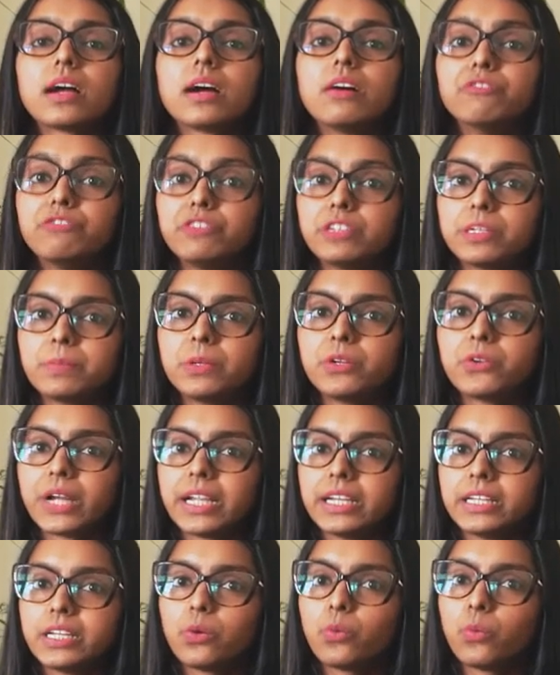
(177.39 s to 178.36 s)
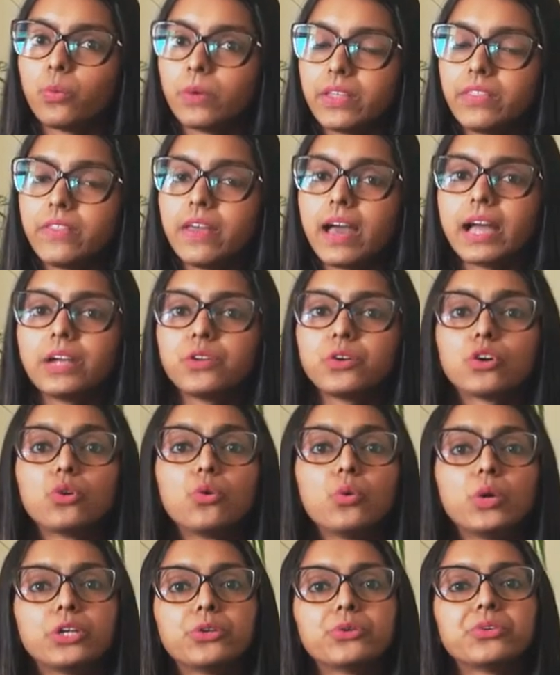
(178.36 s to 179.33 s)
comfortable writing with and you're
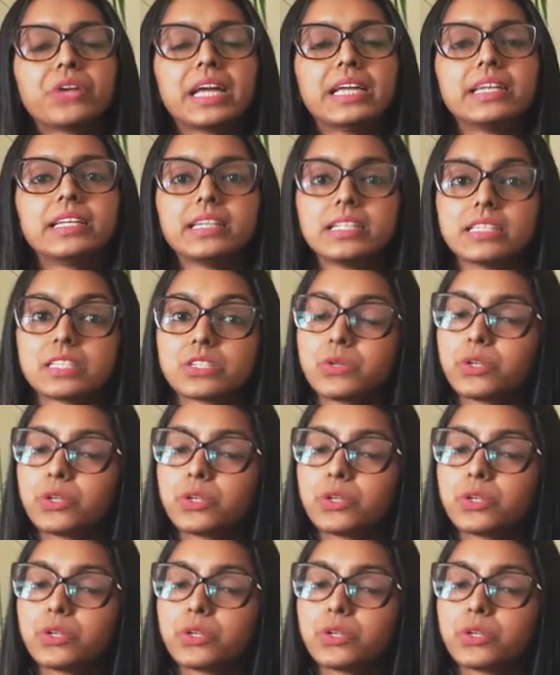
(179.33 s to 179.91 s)
going to write in.